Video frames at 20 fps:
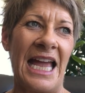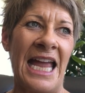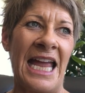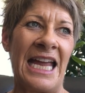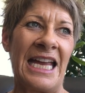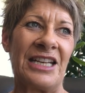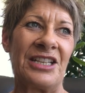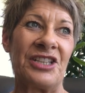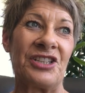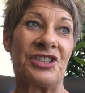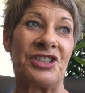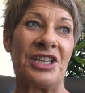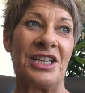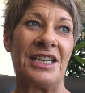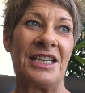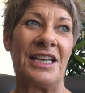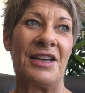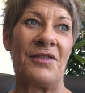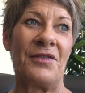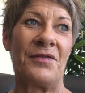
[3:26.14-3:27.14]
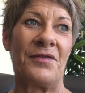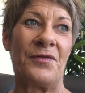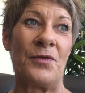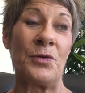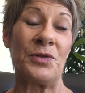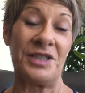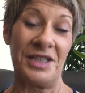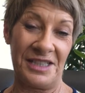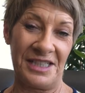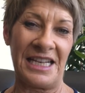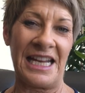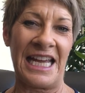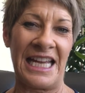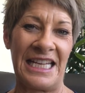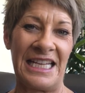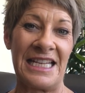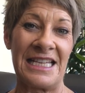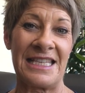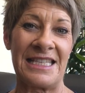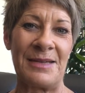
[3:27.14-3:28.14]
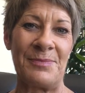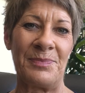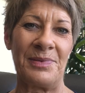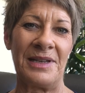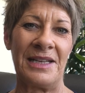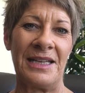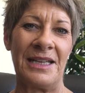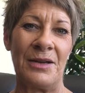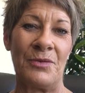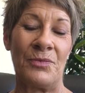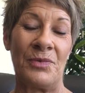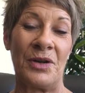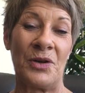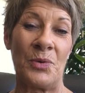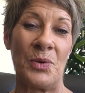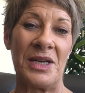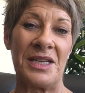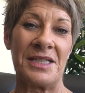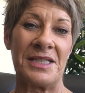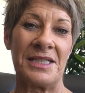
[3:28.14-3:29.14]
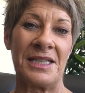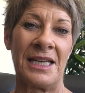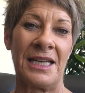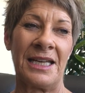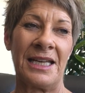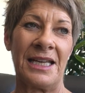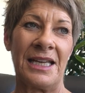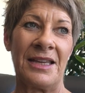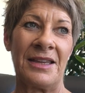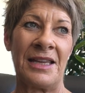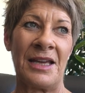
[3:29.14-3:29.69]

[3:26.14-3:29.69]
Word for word: and she for today is simply requesting